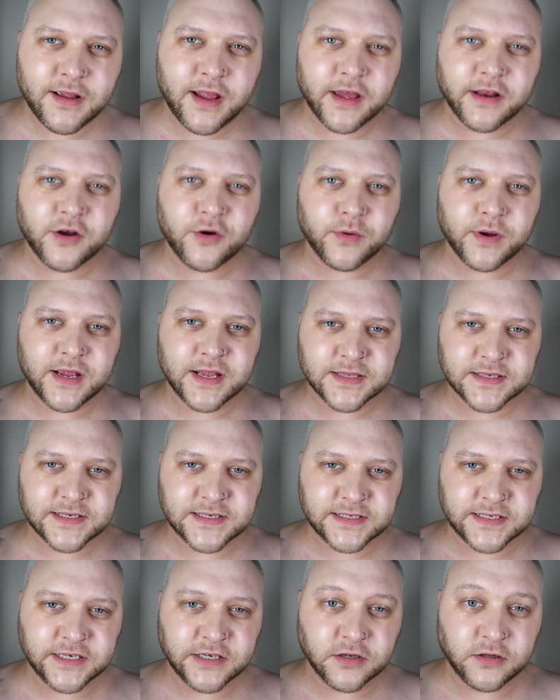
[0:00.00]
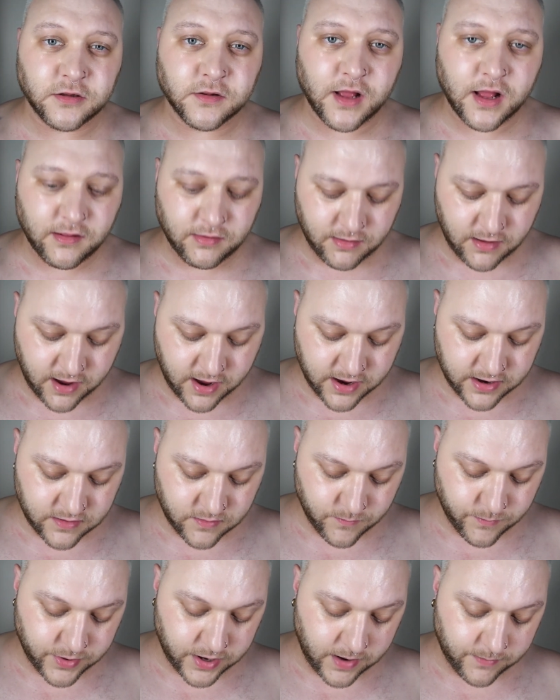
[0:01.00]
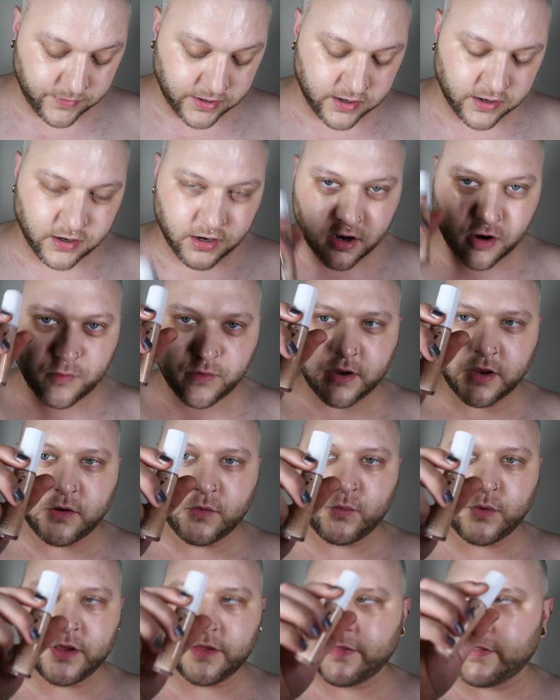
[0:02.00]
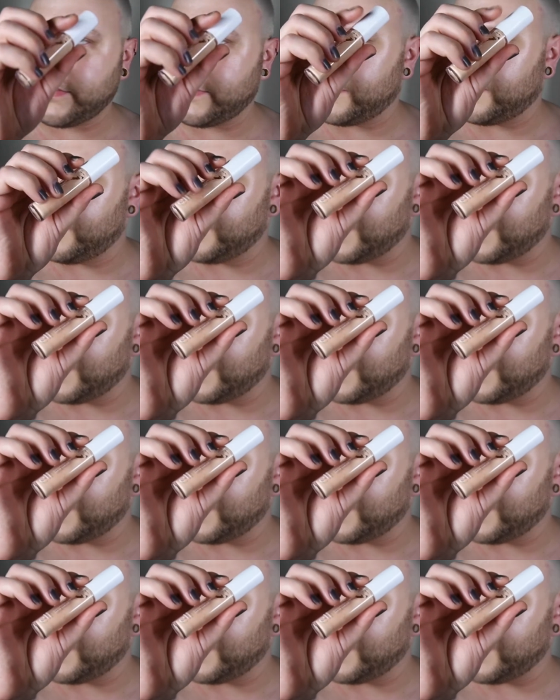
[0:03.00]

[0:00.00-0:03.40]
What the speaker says: I don't conceal a lot, but I'm going to go in with the